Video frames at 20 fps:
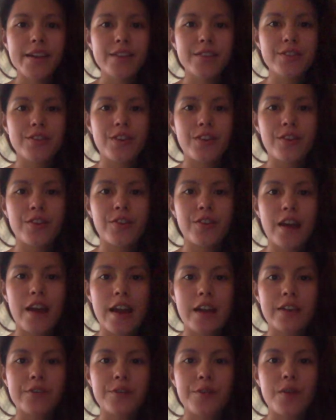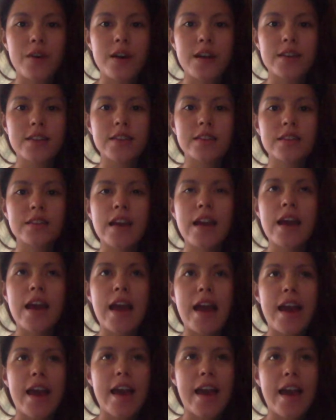So everyone,
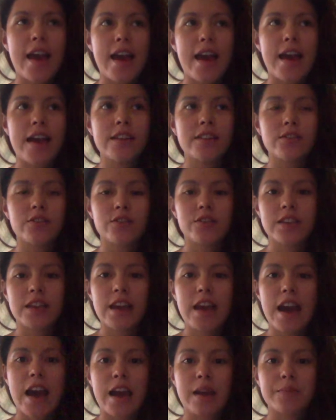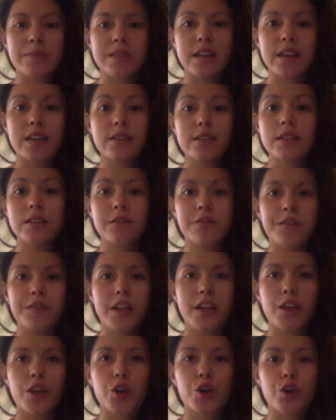and today I'm taking this
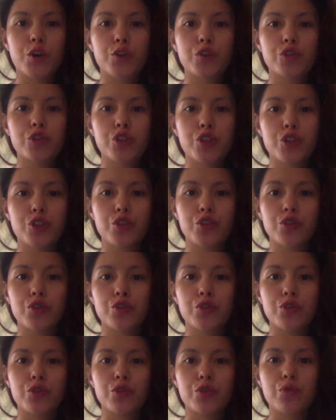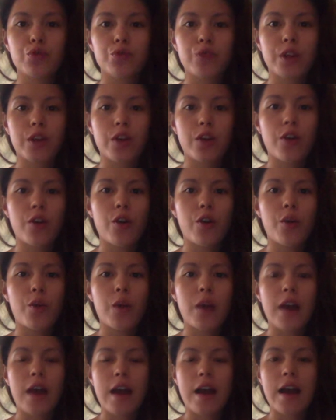video to recall
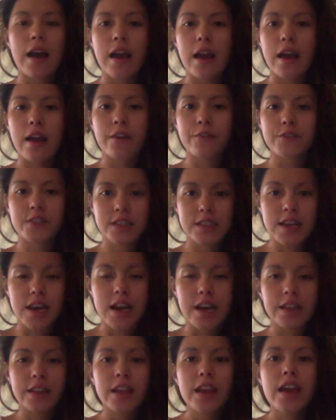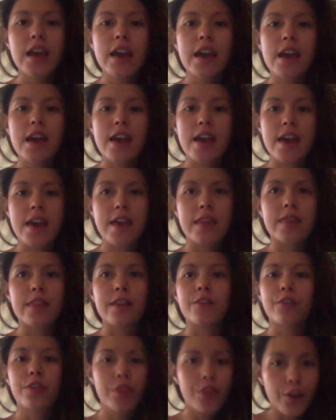what I have done in
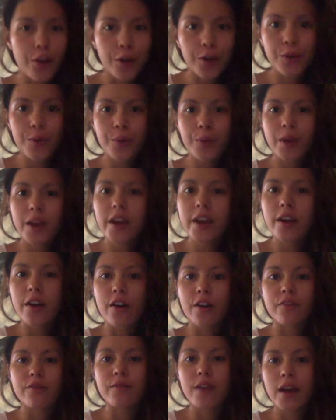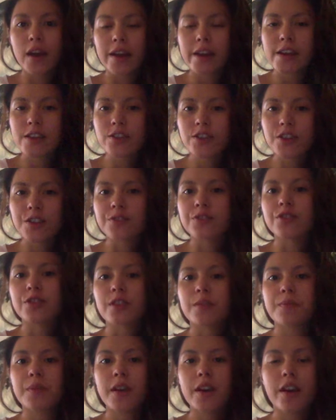the third week of my
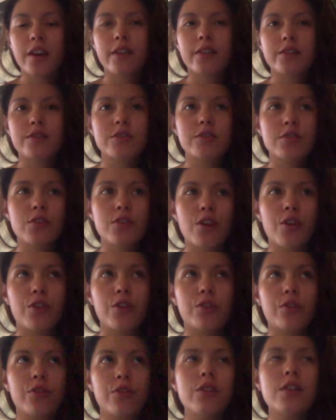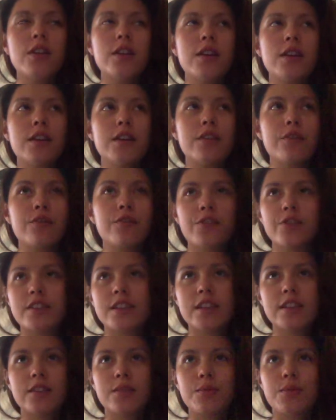internship here. So for
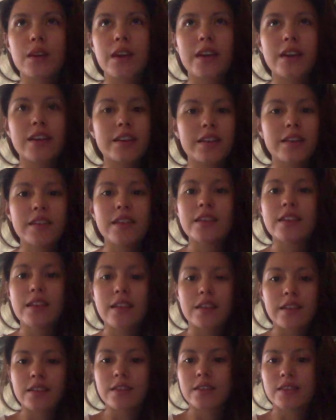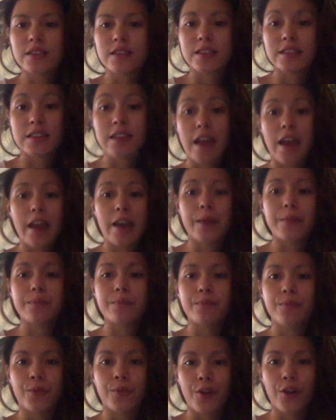this week, it is the
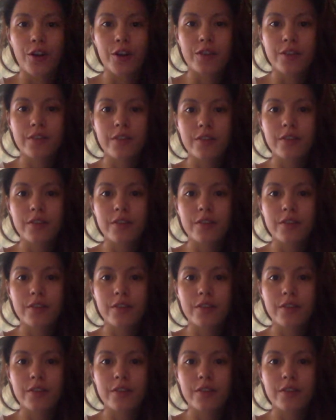same work